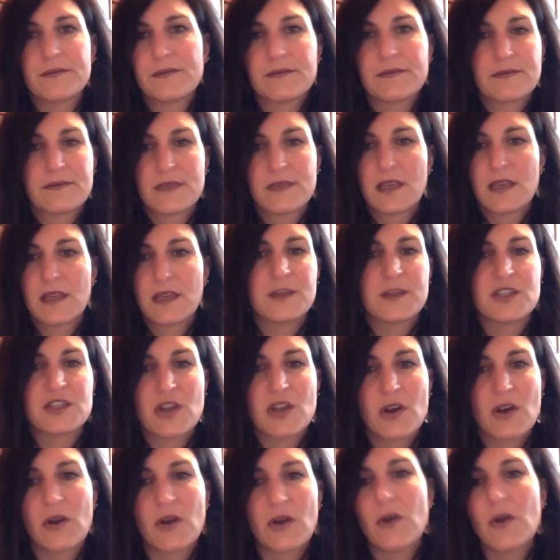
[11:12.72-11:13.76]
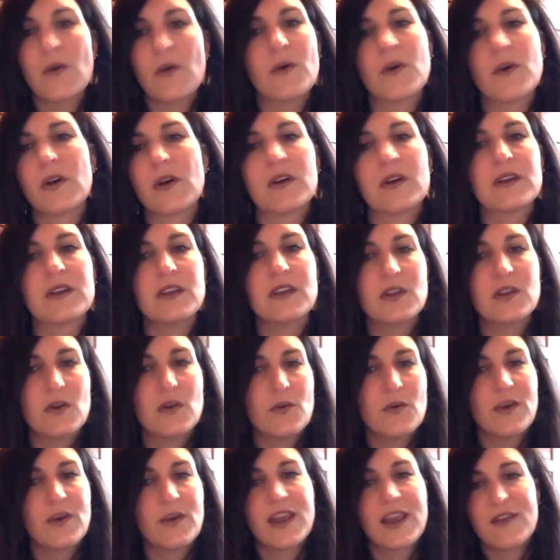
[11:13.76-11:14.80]
Kilimanjaro or,
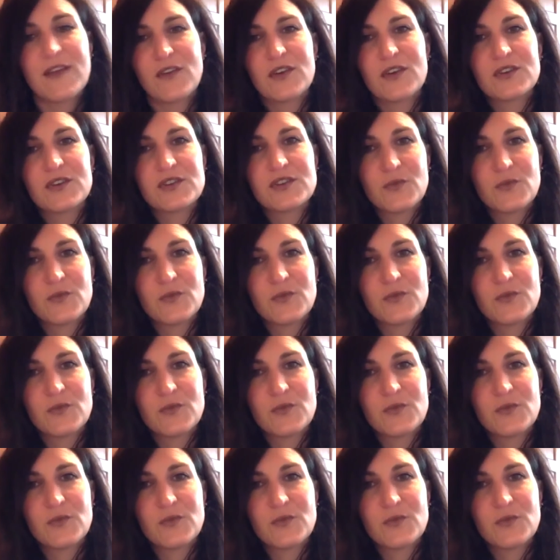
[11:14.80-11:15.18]
whatever.